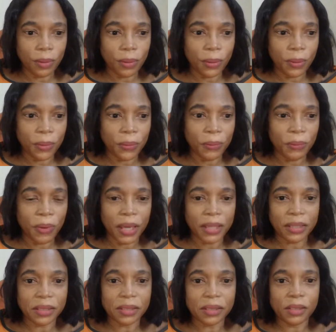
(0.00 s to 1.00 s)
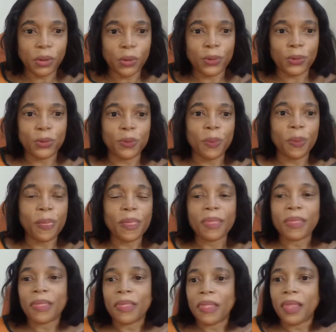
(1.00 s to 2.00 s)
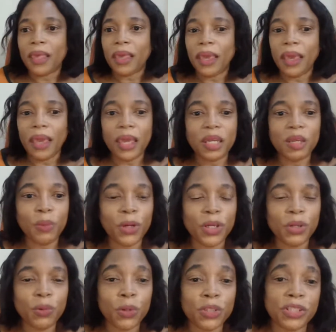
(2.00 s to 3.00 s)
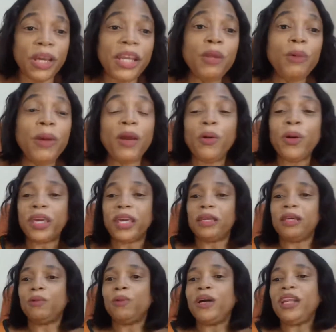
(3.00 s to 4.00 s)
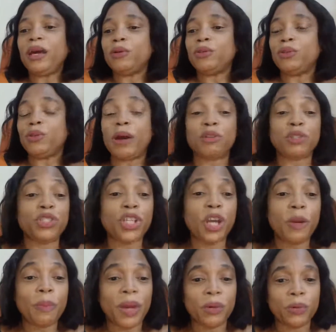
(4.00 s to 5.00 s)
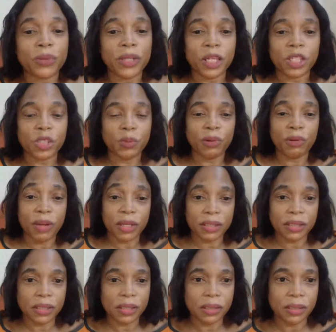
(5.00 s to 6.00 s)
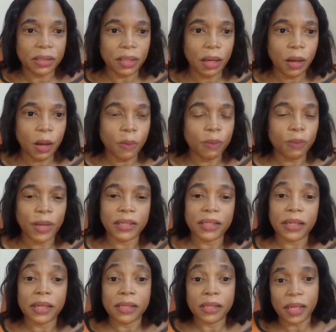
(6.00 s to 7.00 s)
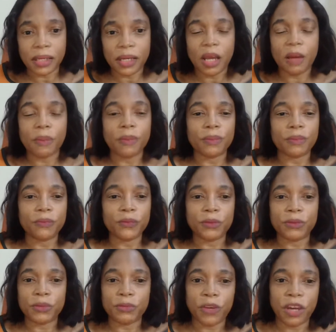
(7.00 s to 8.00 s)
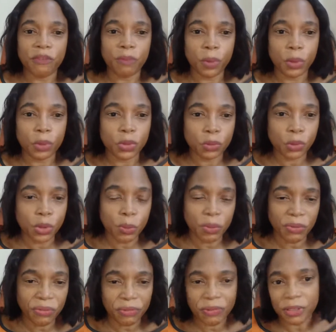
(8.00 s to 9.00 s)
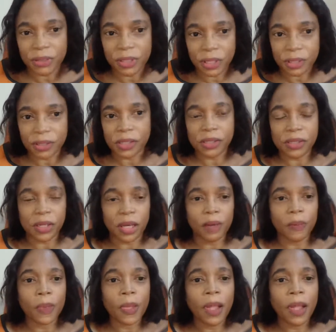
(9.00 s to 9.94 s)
All right. So anybody watch anyway? Okay, what I'll do, I'll share my own experiences. As I said, I'm 55 plus, going to be 56 this year.